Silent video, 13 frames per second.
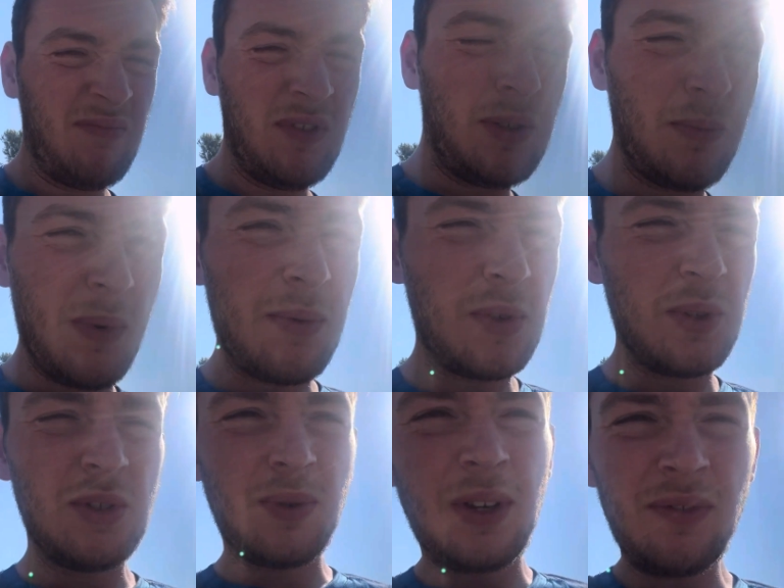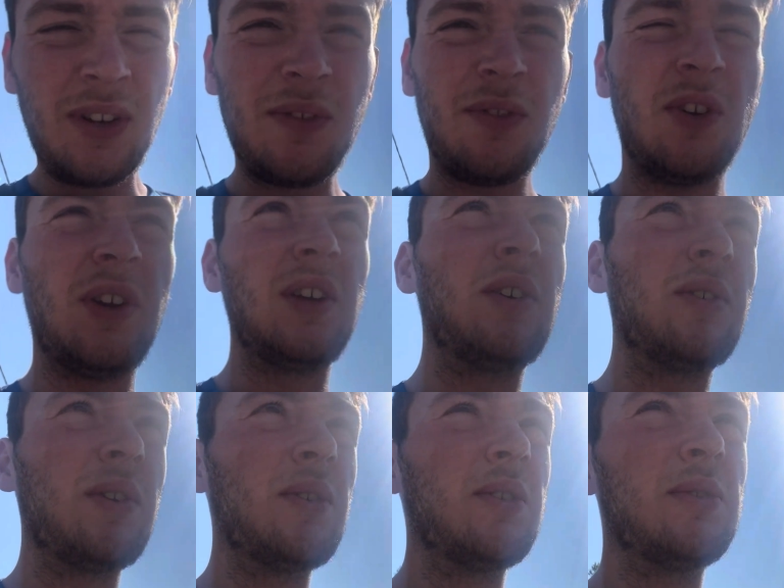somewhere between 25-30
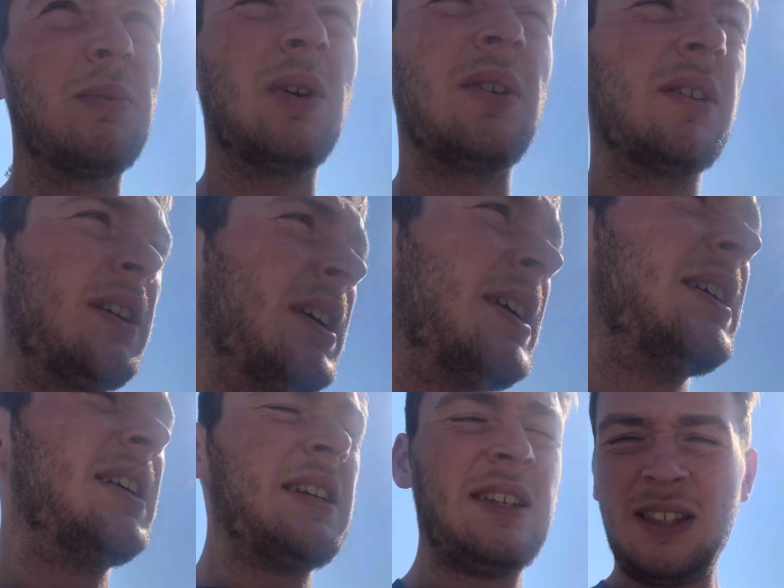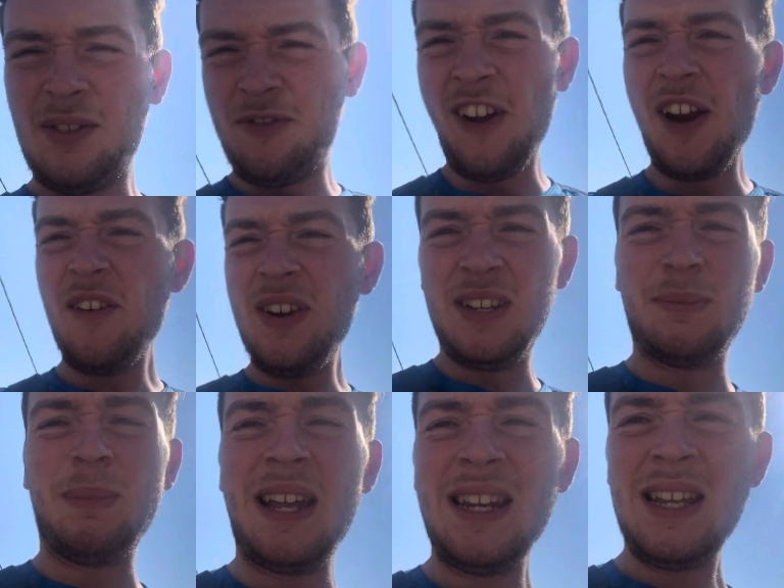euros, but ferries,
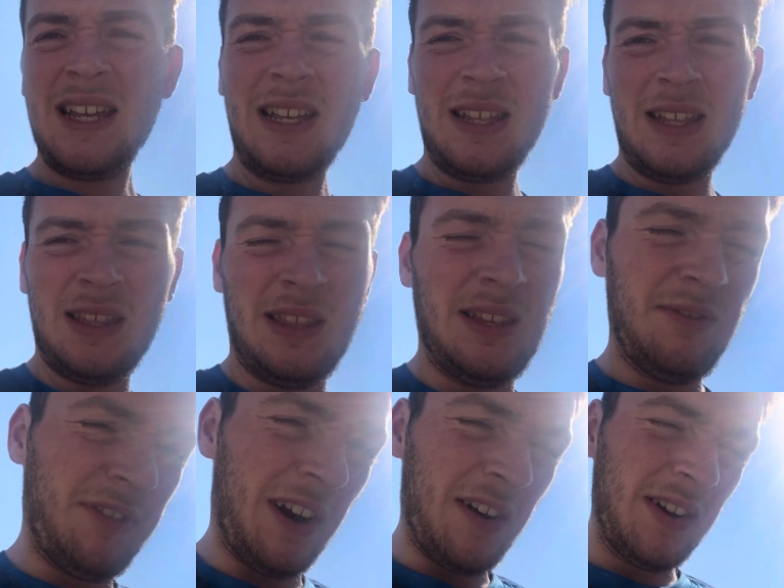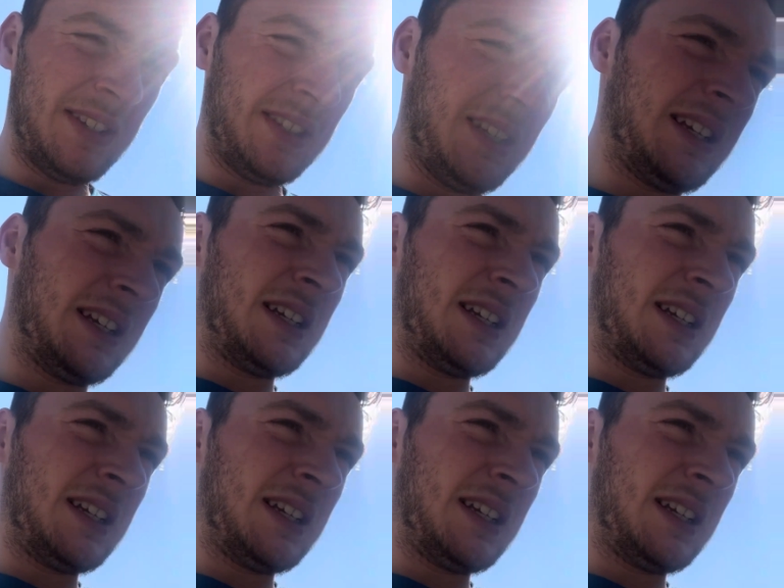man, the ferries are